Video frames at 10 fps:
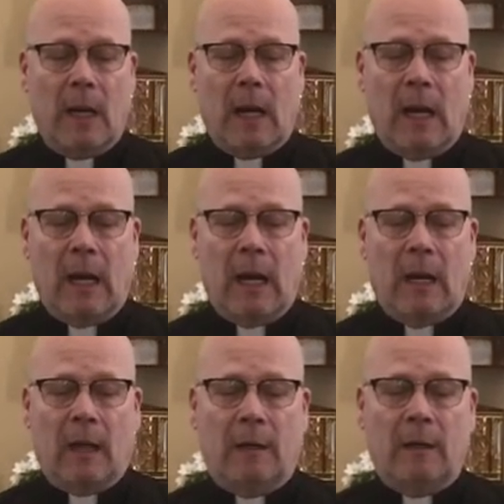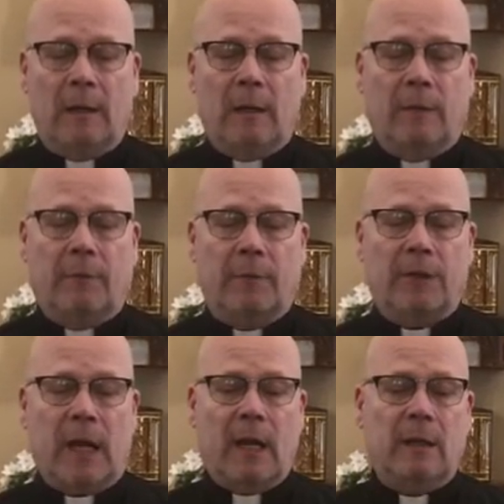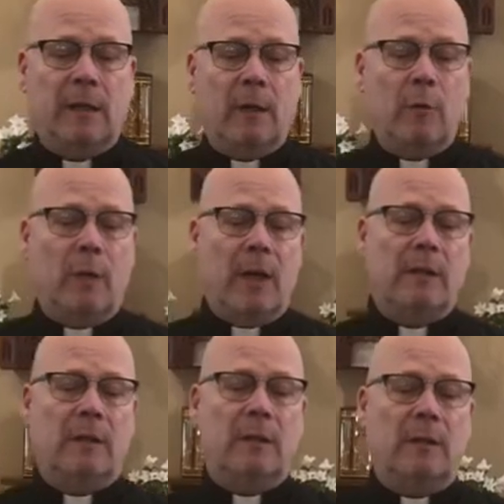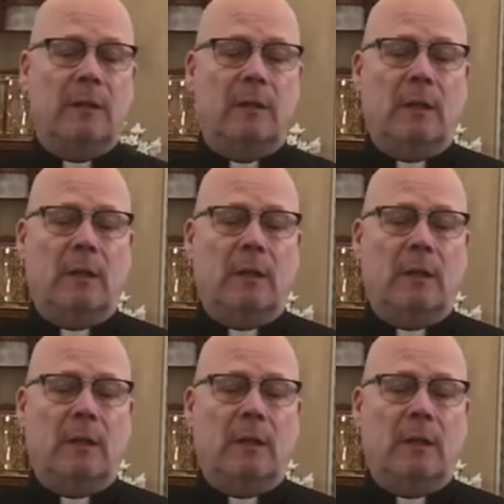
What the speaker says: And for sanitary reasons,